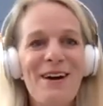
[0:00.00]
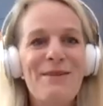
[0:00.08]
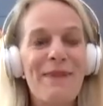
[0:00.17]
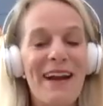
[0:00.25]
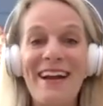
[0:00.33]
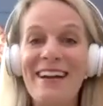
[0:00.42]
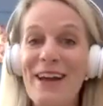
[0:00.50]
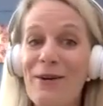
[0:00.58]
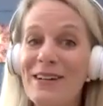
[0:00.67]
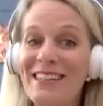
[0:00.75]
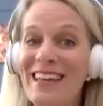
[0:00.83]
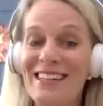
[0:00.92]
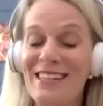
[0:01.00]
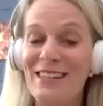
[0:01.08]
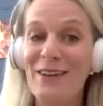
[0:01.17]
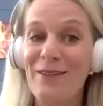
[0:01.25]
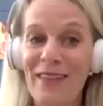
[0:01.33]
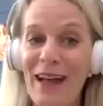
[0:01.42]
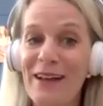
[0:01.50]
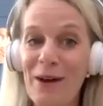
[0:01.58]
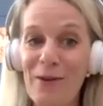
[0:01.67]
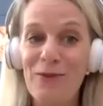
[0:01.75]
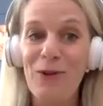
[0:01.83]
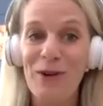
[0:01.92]
but I know I
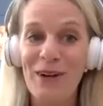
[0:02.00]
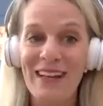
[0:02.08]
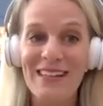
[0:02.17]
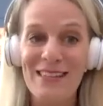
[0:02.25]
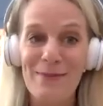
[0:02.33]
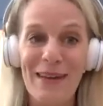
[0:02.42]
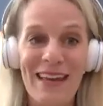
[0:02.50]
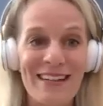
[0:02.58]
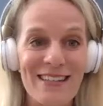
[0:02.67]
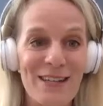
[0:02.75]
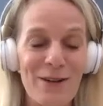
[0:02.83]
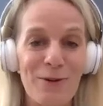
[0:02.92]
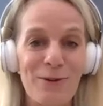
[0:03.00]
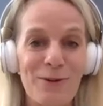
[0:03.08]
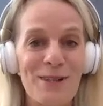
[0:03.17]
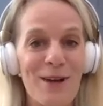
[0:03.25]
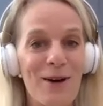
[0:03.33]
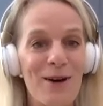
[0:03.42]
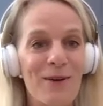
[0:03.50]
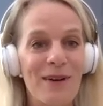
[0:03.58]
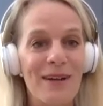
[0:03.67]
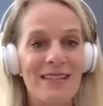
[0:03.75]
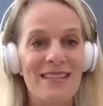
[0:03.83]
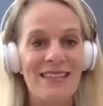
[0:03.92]
know Florida gets some heat too. So
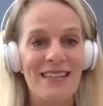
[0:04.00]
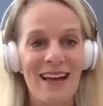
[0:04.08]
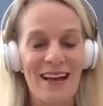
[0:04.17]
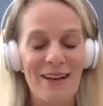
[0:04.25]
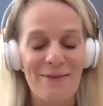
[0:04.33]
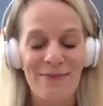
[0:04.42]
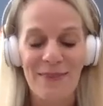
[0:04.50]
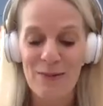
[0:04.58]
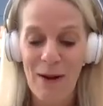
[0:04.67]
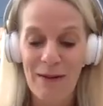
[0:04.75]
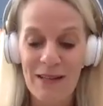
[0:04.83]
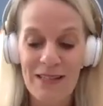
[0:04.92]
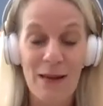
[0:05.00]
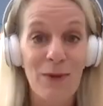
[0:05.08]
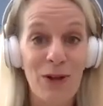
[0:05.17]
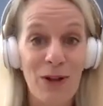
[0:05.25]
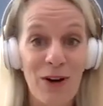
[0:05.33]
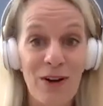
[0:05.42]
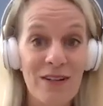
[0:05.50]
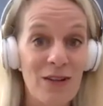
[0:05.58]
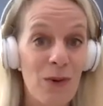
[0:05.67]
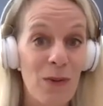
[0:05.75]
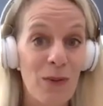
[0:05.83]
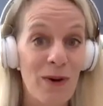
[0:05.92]
it's probably similar to
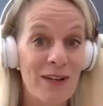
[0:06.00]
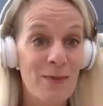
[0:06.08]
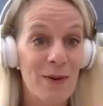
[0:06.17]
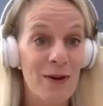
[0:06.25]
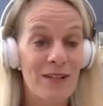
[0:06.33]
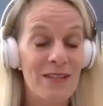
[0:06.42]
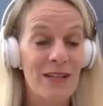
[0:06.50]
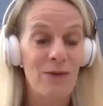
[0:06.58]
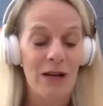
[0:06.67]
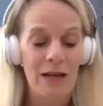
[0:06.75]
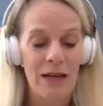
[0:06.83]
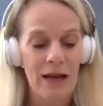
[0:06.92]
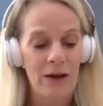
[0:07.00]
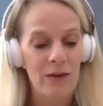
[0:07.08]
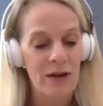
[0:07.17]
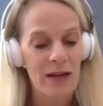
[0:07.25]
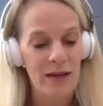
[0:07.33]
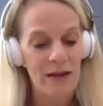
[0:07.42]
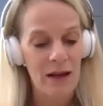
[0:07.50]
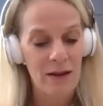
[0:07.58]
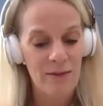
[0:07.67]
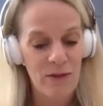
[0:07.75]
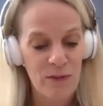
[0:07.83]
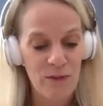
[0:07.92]
what we're experiencing right now in
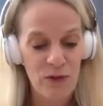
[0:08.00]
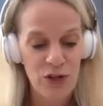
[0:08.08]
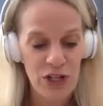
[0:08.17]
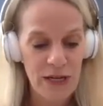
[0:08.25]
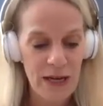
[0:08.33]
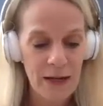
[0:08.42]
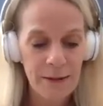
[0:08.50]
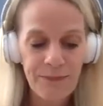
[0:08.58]
Virginia.